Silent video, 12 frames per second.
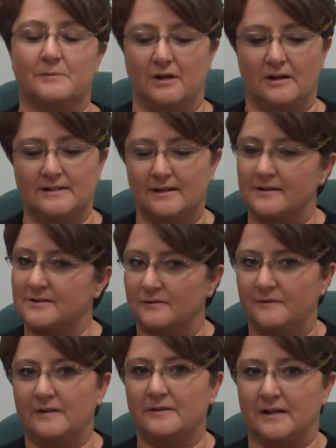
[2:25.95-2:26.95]
Content is
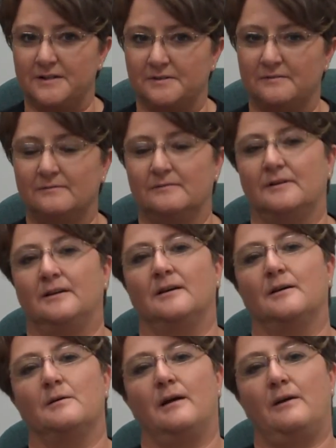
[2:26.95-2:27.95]
our foundation.
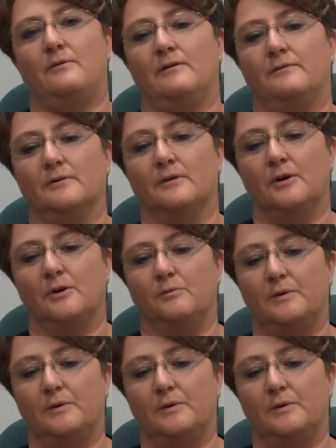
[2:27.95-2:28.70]
However,